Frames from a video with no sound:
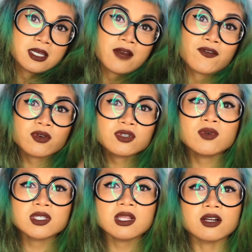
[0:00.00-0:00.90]
And for those who
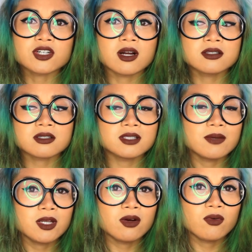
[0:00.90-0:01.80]
went to the Usher concert, let
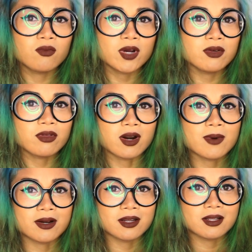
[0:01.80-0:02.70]
me know what you thought
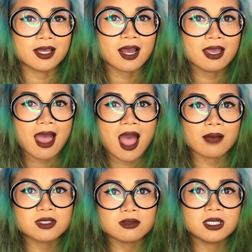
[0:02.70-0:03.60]
about it. Like, I
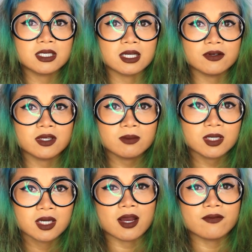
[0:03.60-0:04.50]
absolutely love him.
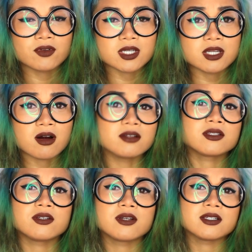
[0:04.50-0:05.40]
If there's any
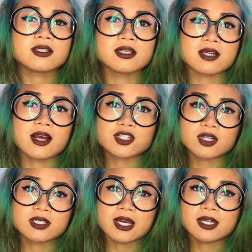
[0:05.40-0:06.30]
concert you guys think I
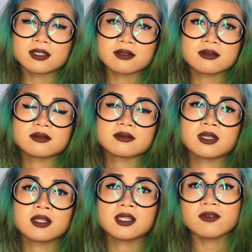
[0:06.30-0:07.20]
should attend,
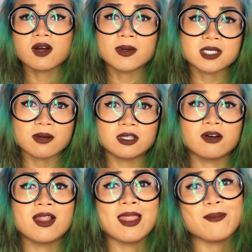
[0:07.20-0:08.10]
leave a comment down
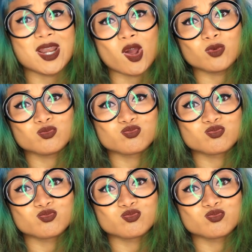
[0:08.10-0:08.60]
below and let me know.